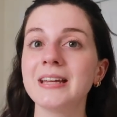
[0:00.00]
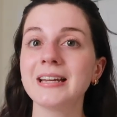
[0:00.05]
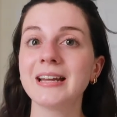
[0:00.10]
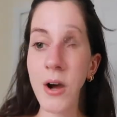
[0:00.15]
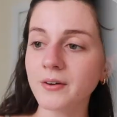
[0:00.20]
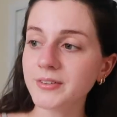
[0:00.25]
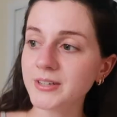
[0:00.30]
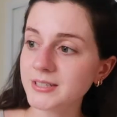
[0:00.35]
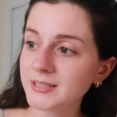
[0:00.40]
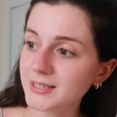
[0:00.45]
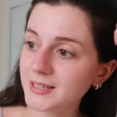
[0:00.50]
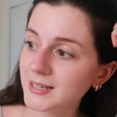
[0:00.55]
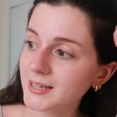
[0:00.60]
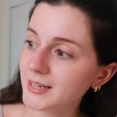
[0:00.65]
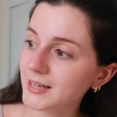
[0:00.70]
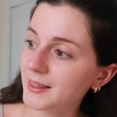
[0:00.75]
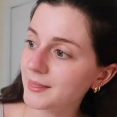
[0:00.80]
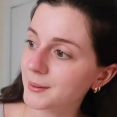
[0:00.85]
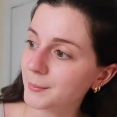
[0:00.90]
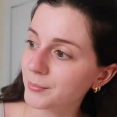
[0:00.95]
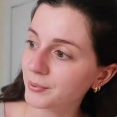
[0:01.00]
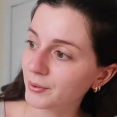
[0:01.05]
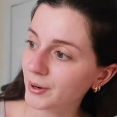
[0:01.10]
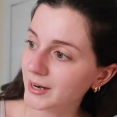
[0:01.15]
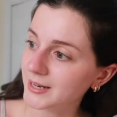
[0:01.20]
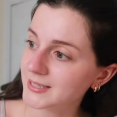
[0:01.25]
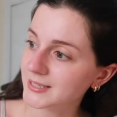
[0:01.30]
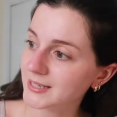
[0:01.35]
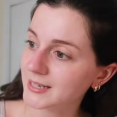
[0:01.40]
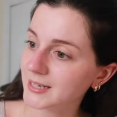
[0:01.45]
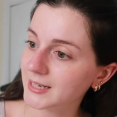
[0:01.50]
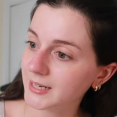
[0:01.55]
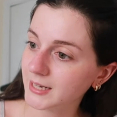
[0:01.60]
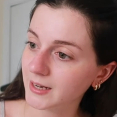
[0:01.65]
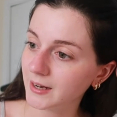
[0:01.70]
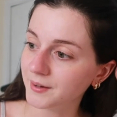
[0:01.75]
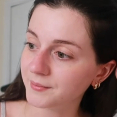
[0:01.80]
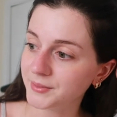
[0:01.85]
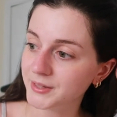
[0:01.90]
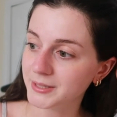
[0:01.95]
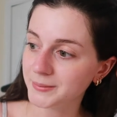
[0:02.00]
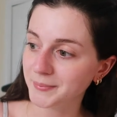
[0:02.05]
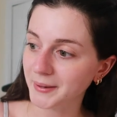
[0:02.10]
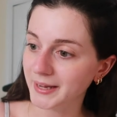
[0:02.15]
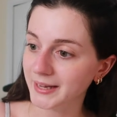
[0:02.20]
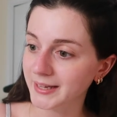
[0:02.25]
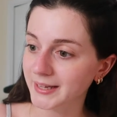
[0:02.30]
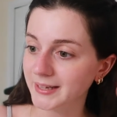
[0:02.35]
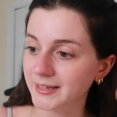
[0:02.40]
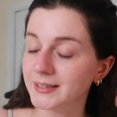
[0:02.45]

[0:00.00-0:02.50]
So obviously the pricing of this bike